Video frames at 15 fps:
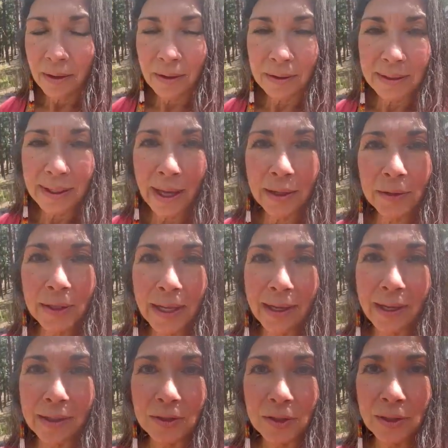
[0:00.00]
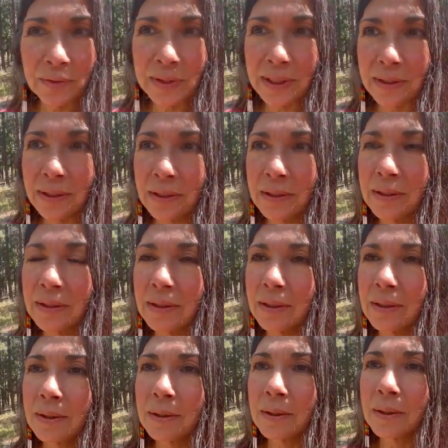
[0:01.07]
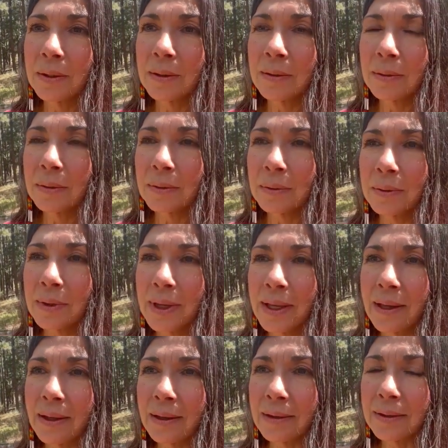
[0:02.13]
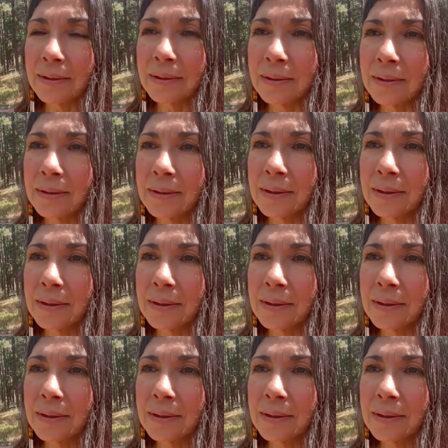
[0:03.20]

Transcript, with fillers: on Saturday had shifted, and